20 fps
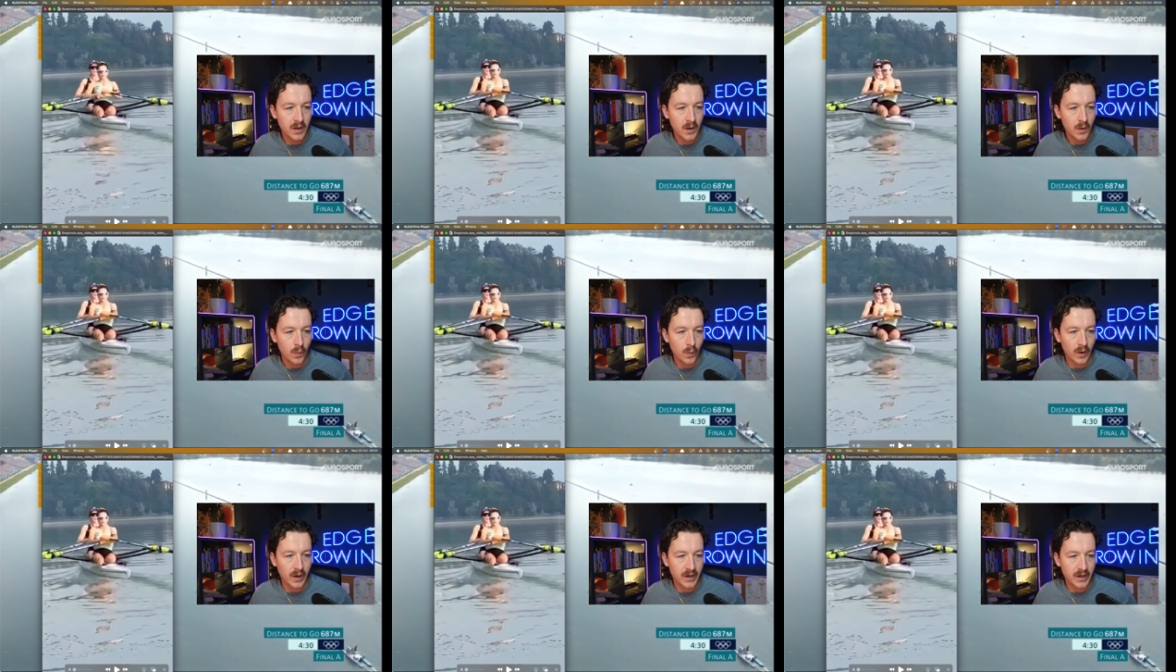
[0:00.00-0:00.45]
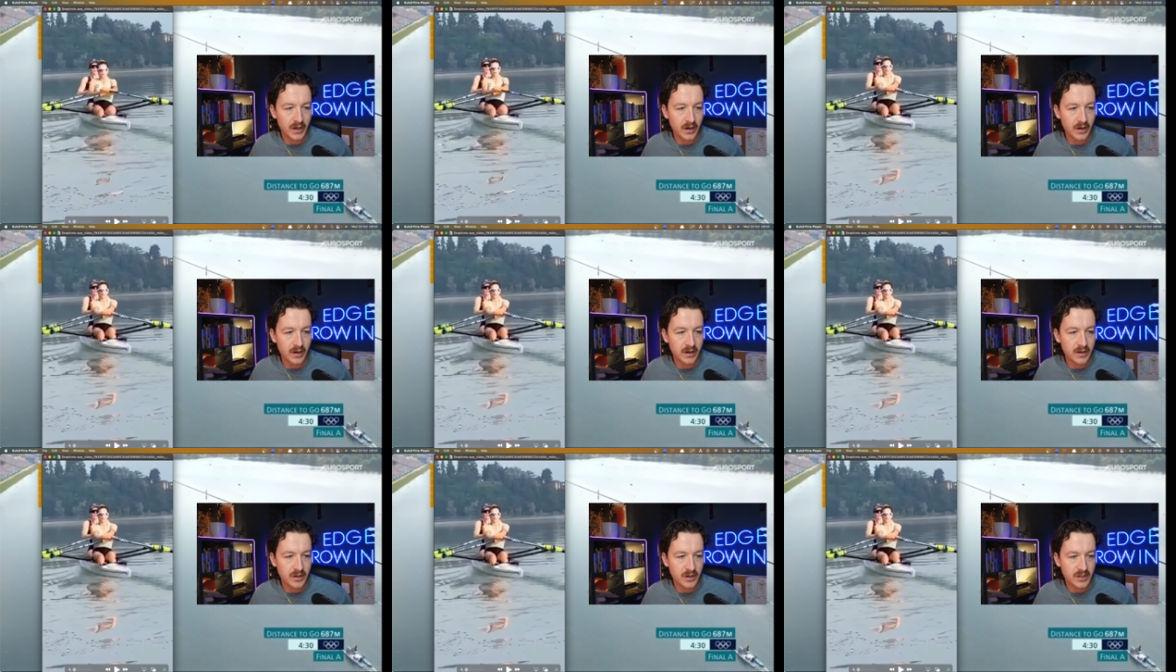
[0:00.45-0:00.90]
where
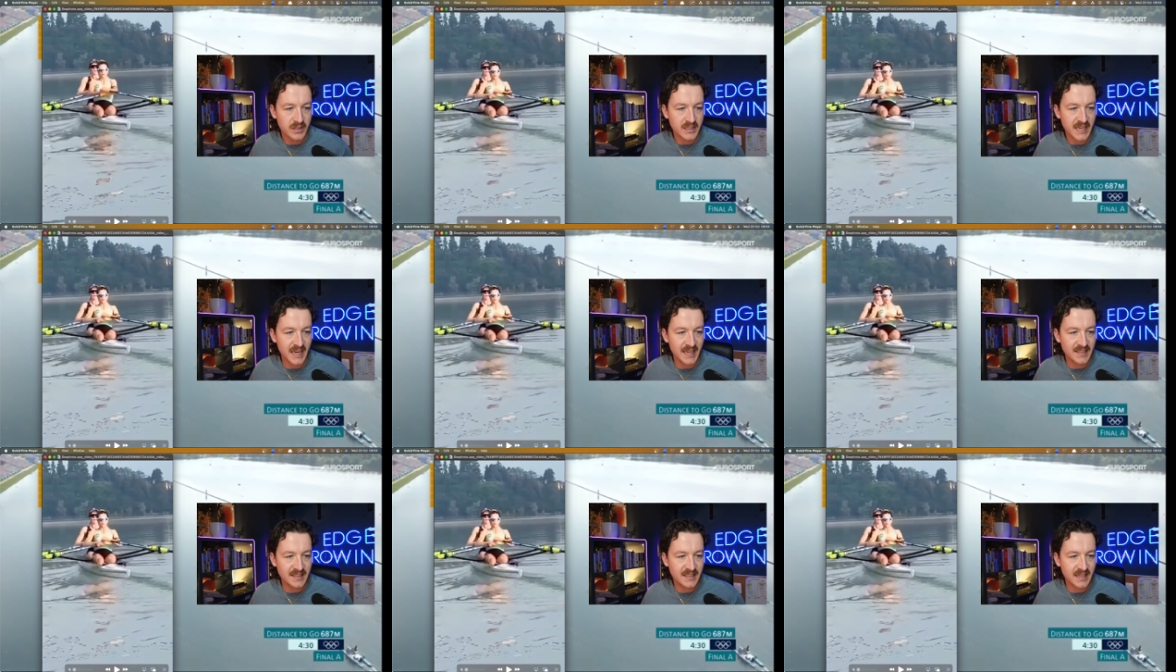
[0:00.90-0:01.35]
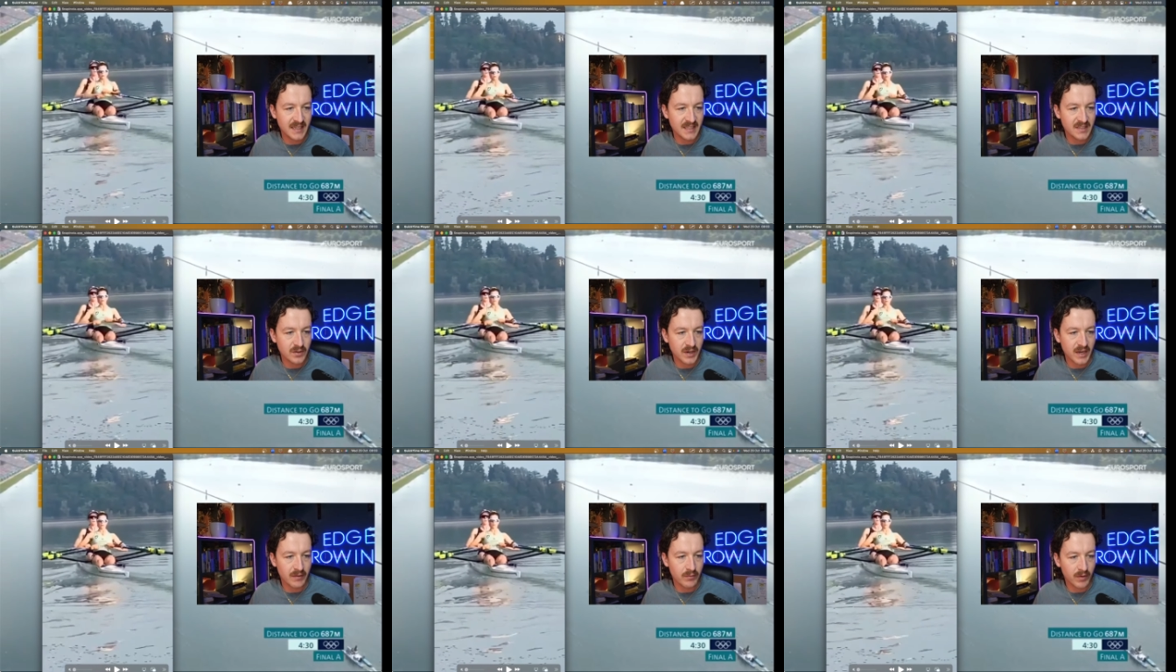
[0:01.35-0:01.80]
you're tense,
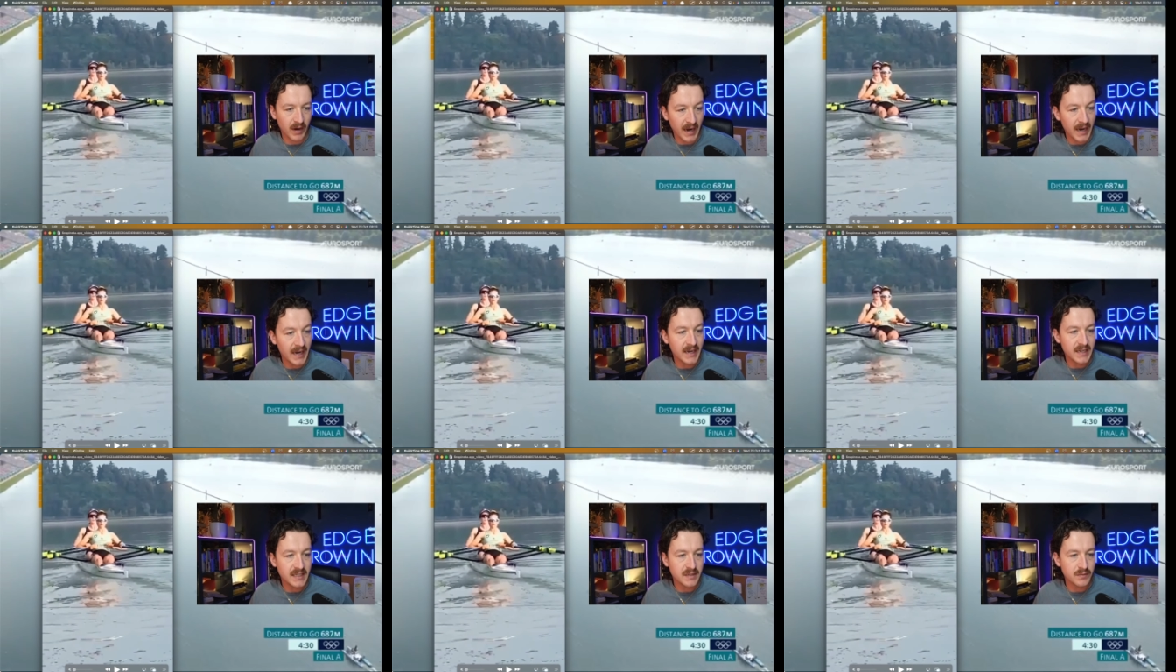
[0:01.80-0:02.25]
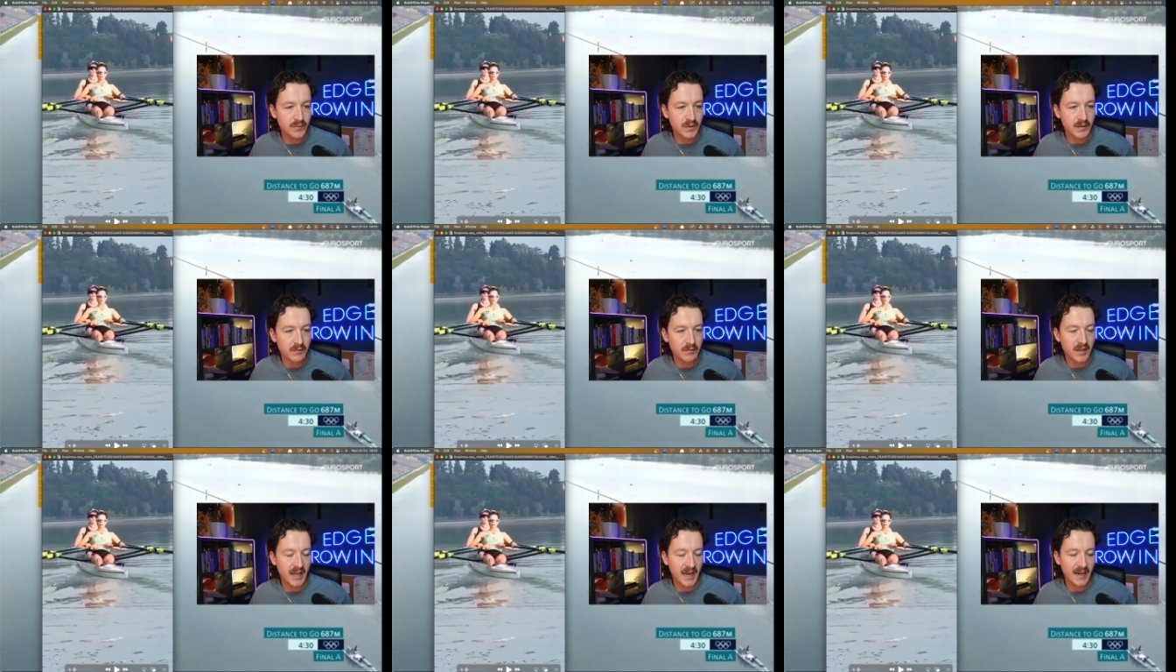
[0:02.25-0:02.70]
okay, right, I need to
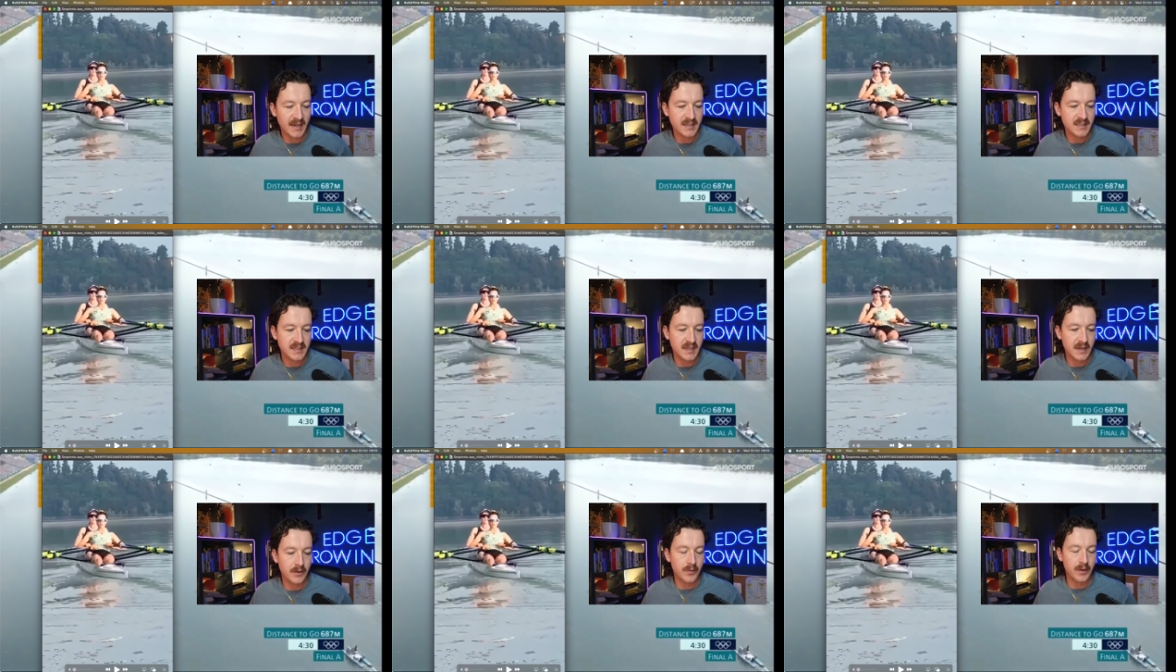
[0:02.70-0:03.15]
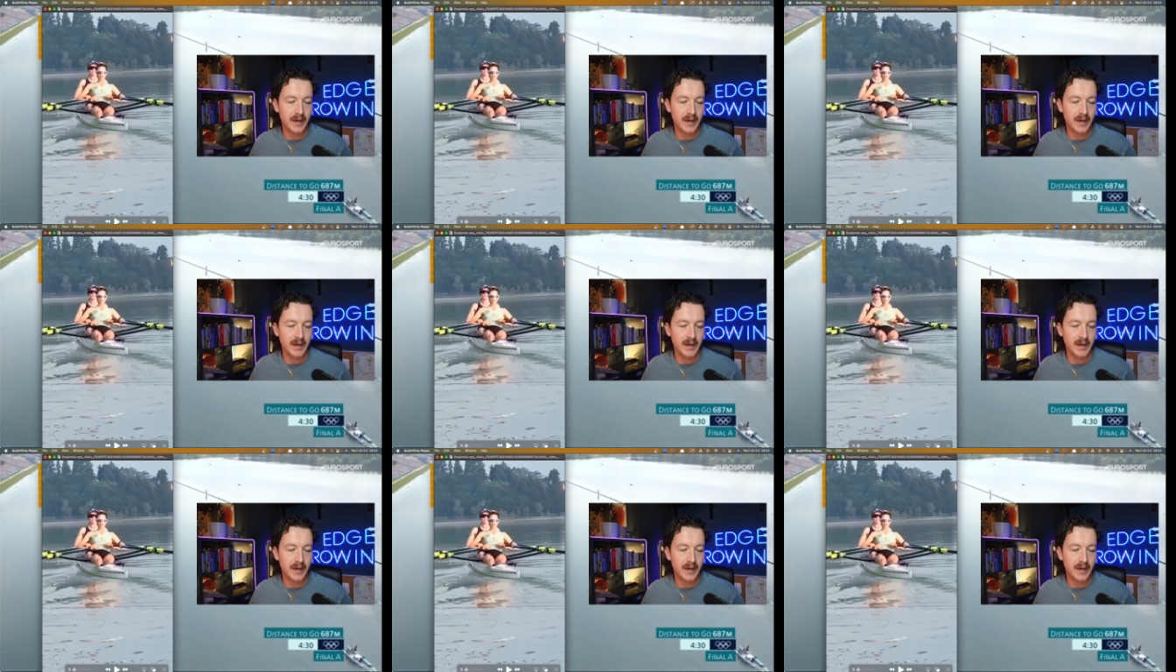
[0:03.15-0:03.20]
relax now.